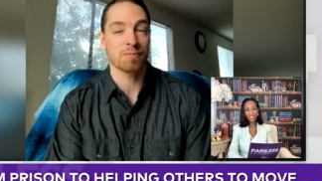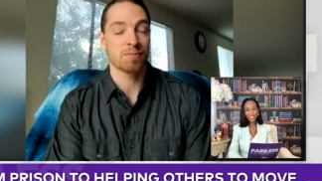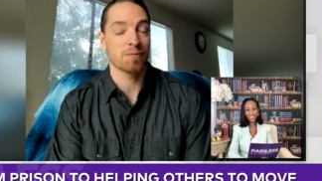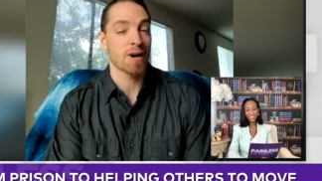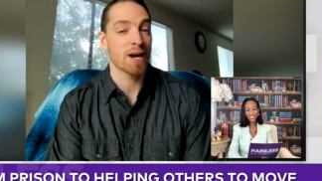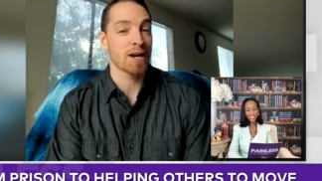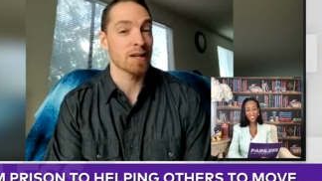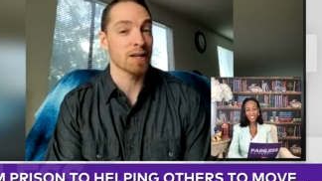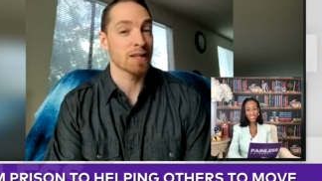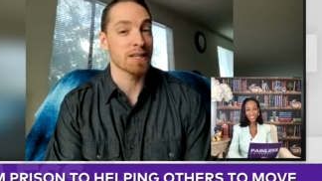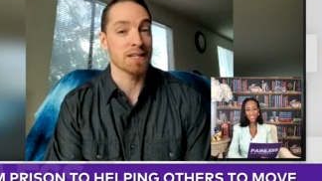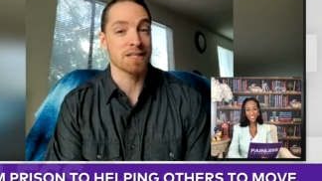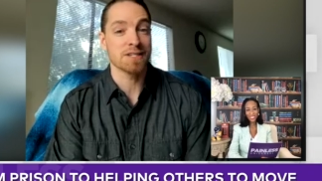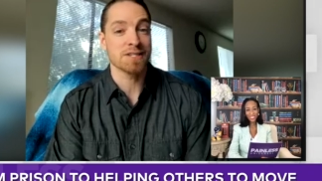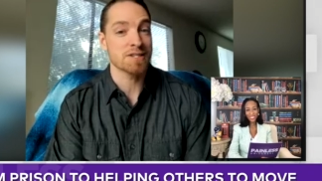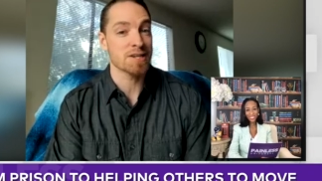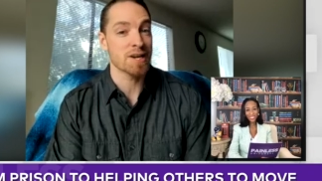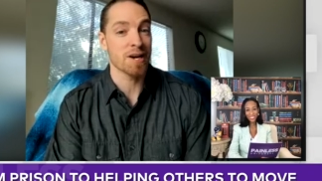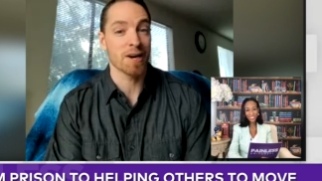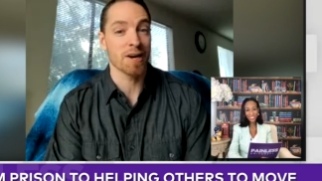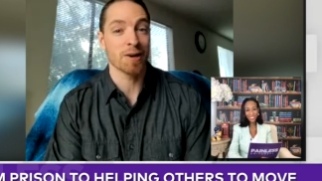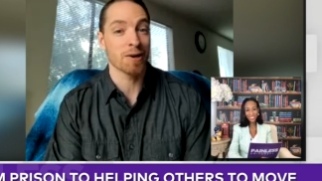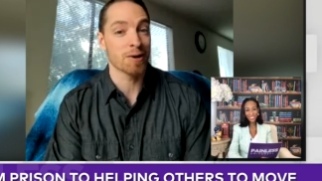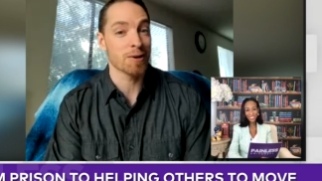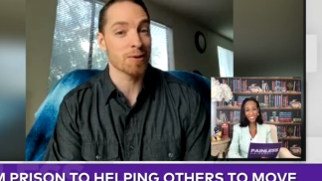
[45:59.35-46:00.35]
readily
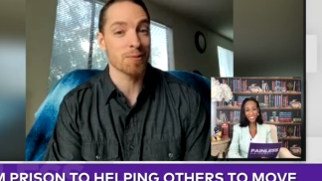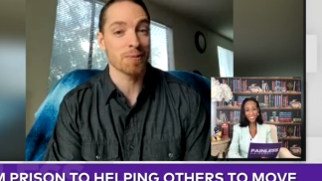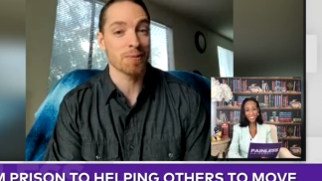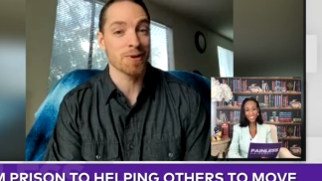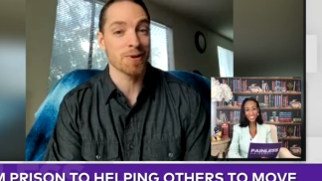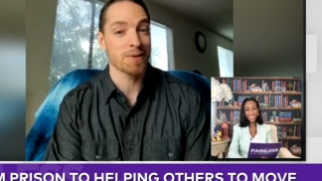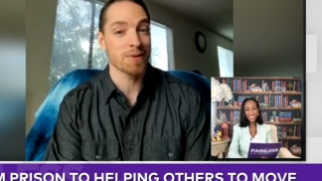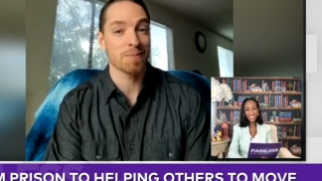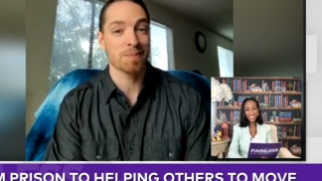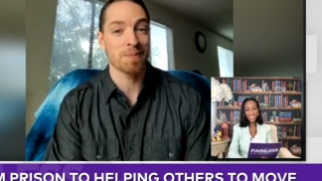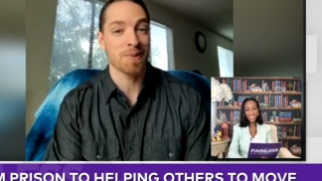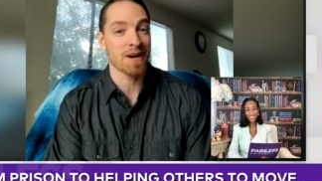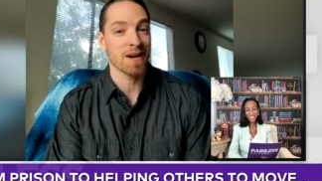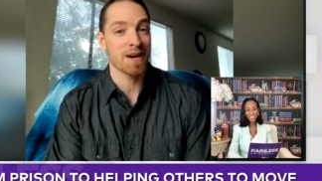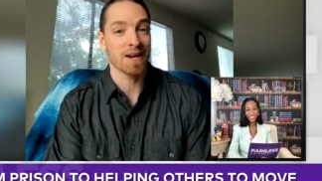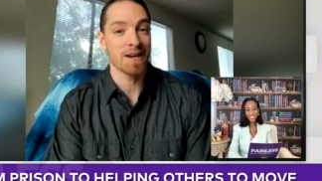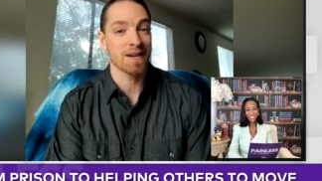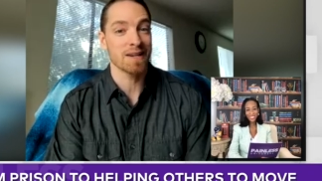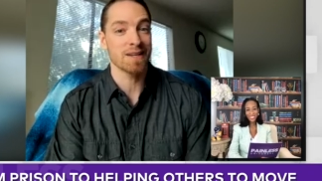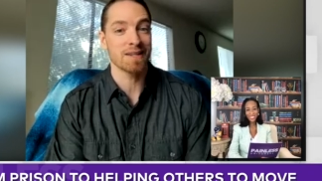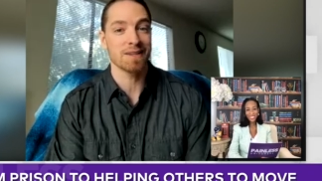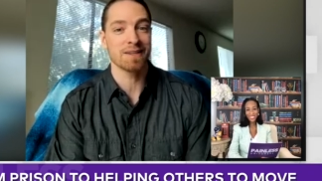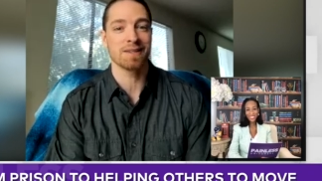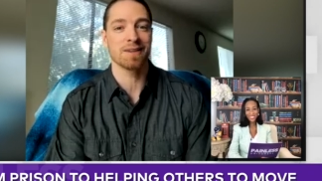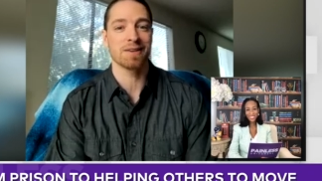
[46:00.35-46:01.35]
shared with my,
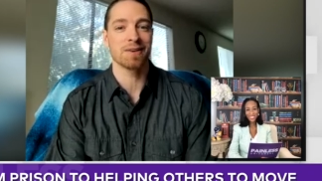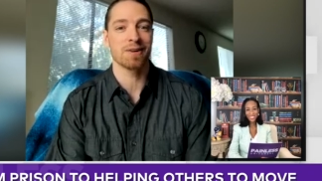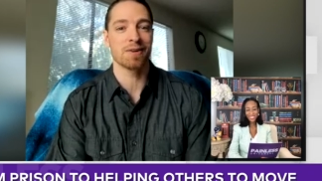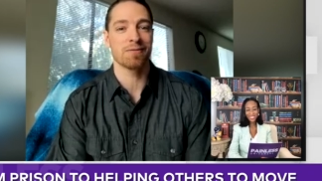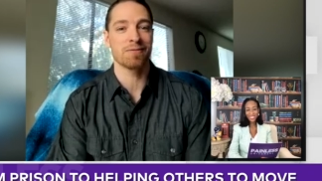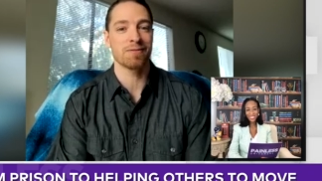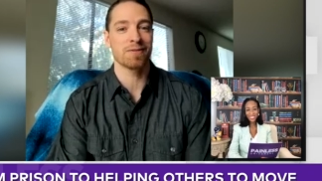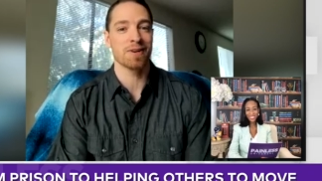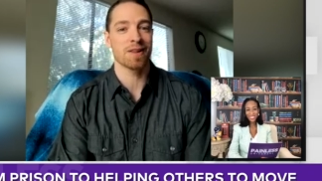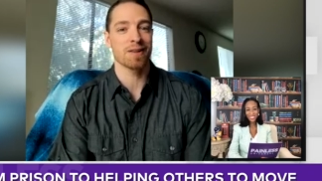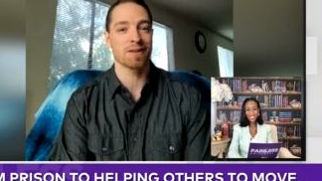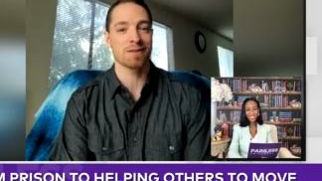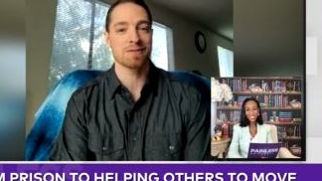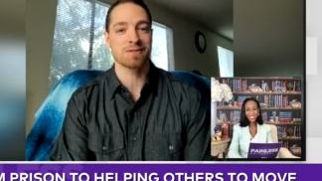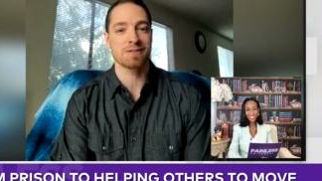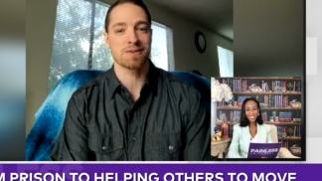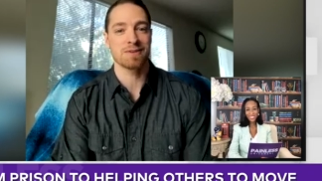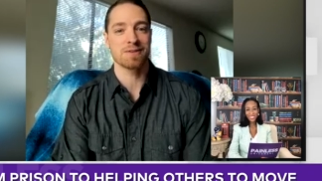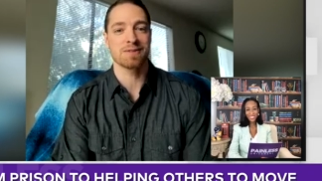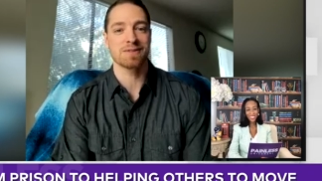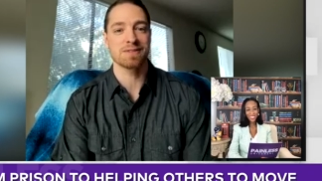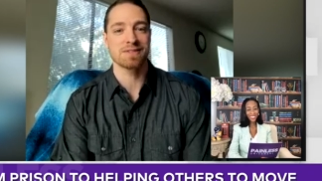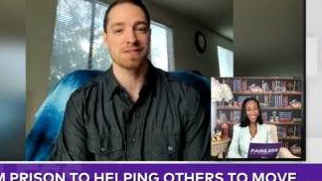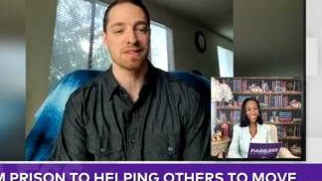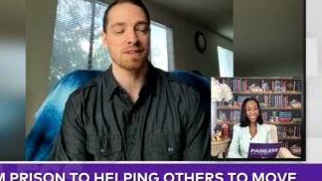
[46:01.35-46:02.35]
you know, fellow
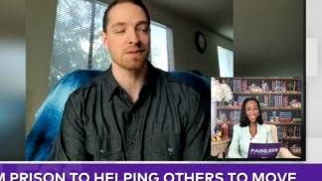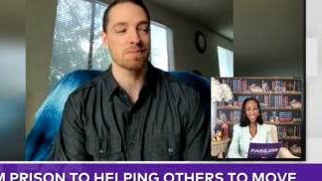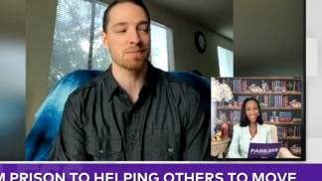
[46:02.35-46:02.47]
students in the